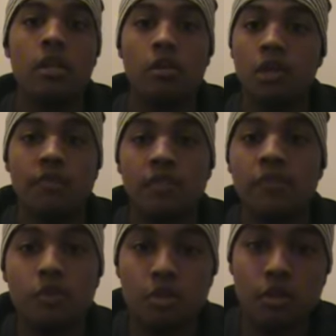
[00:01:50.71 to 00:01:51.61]
even if
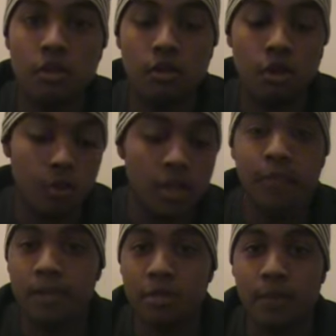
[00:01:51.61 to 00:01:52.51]
it was, "Oh, what do you like
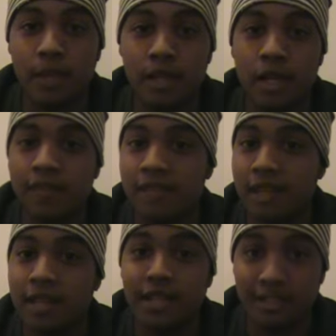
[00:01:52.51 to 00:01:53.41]
about Japan?"
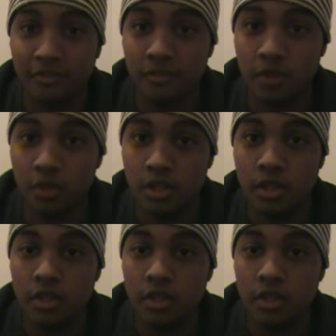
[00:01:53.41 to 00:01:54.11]
I like the food.